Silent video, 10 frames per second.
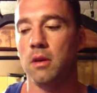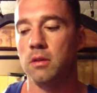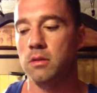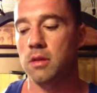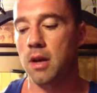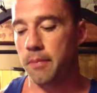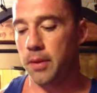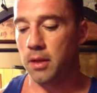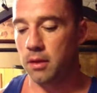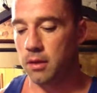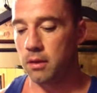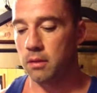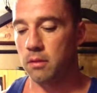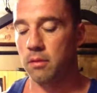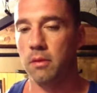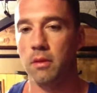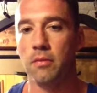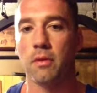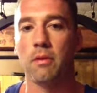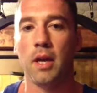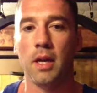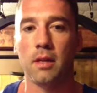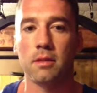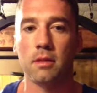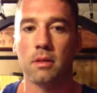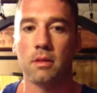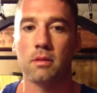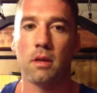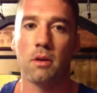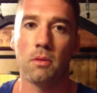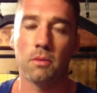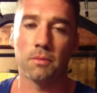stopping for rest. So